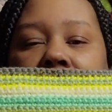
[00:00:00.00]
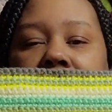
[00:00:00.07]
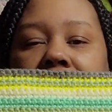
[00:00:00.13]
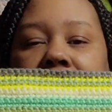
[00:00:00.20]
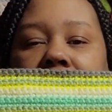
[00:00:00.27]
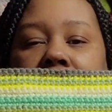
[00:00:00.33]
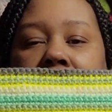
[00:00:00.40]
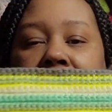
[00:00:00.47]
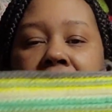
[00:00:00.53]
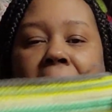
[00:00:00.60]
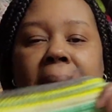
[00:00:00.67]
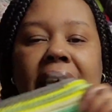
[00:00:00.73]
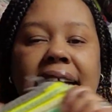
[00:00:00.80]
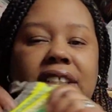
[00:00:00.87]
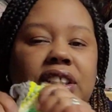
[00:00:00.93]
And I
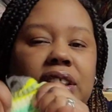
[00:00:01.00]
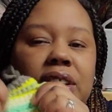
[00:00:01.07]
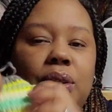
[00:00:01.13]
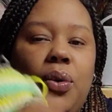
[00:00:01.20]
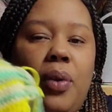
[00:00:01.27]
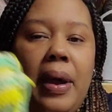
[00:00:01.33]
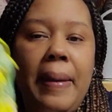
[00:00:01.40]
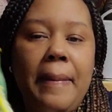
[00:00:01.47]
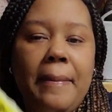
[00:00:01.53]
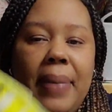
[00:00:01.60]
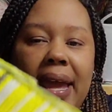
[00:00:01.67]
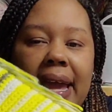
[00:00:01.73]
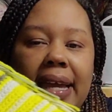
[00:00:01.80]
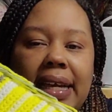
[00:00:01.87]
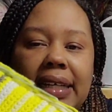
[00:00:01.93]
imagine going
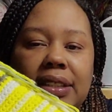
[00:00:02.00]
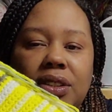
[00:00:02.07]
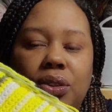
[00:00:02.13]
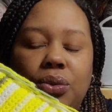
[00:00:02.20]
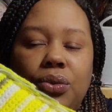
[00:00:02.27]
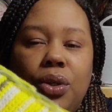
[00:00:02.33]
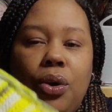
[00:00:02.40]
back into